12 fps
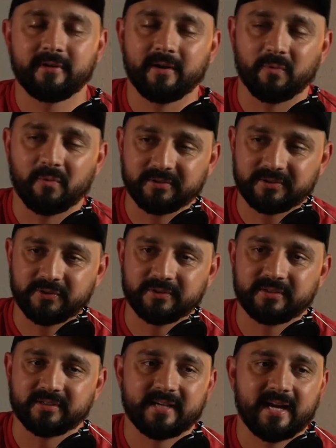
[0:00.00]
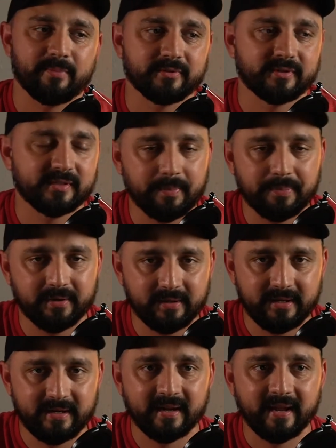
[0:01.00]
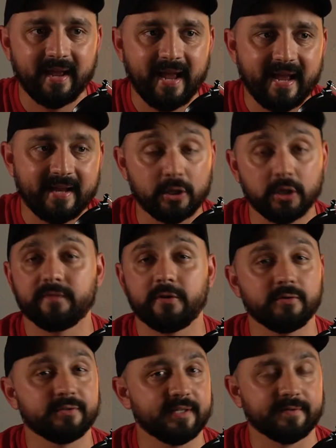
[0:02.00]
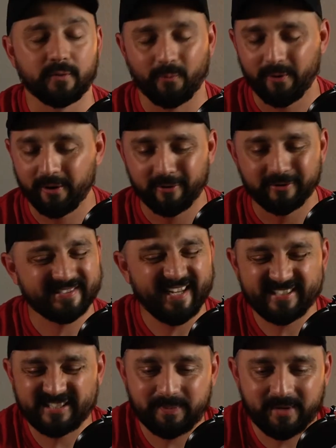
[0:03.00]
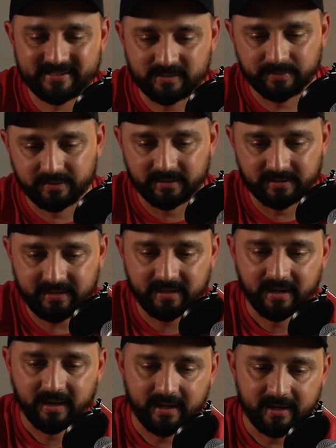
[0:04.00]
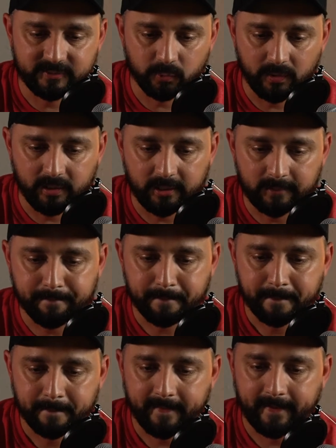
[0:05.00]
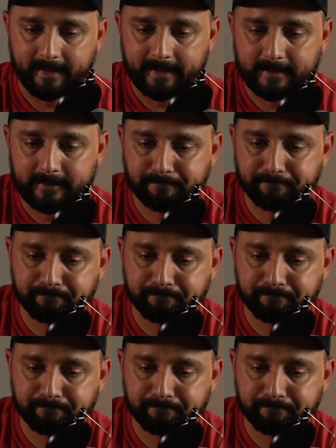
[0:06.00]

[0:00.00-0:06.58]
and once to his disciples separately, and could have used different words. That's a possibility as well. But